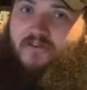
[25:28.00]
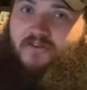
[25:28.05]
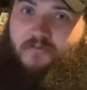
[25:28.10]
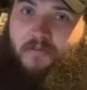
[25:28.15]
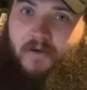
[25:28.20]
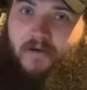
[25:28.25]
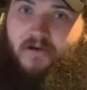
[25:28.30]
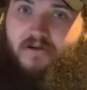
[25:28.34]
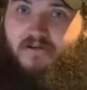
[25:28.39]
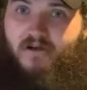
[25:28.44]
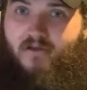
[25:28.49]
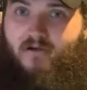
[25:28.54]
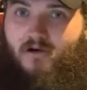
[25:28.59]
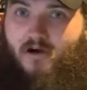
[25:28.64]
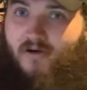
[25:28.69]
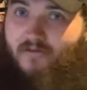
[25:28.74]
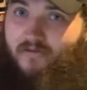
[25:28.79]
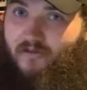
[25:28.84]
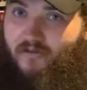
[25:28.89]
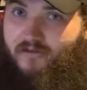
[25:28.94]
spear each other
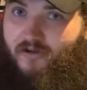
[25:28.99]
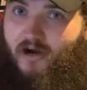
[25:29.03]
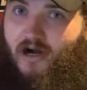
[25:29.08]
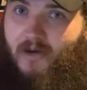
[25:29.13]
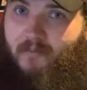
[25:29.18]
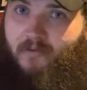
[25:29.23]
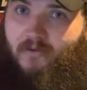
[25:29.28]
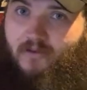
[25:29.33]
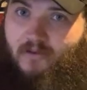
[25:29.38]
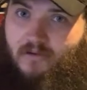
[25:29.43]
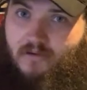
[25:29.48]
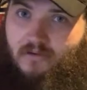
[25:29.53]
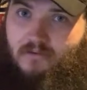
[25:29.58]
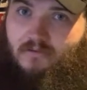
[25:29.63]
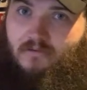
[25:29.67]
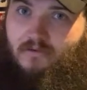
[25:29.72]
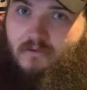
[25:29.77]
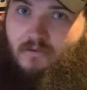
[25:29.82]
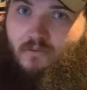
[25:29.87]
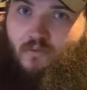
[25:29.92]
off the top of the
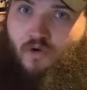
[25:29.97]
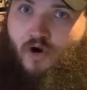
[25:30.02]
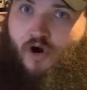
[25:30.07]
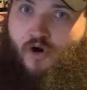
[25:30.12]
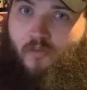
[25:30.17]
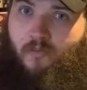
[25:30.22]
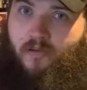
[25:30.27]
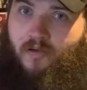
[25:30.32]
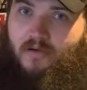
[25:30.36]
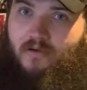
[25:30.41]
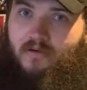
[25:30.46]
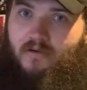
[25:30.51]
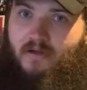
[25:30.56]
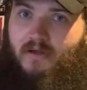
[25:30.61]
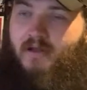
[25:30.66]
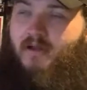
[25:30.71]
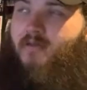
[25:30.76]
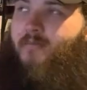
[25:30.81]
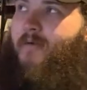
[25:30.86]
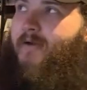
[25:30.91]
rope
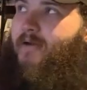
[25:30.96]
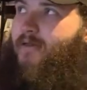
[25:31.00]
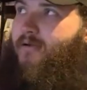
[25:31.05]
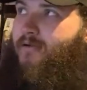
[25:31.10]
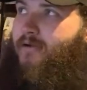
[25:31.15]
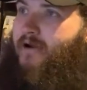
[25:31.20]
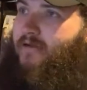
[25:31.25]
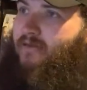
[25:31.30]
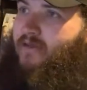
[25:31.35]
in the middle of the ring